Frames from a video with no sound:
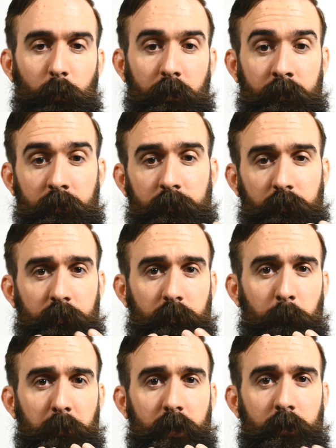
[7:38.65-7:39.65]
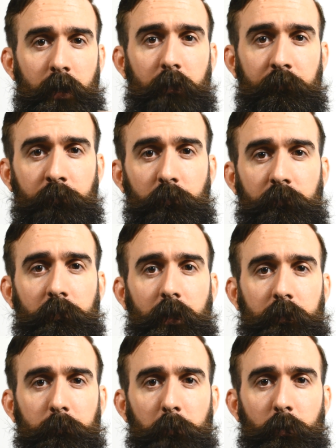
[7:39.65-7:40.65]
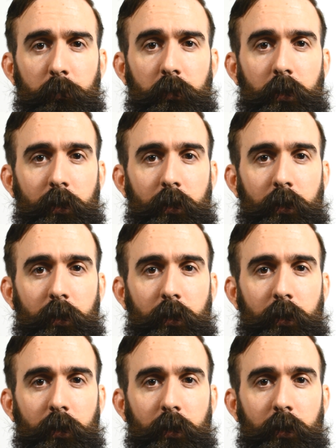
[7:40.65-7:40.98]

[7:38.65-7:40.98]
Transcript: where this is just me kind of full flex mode,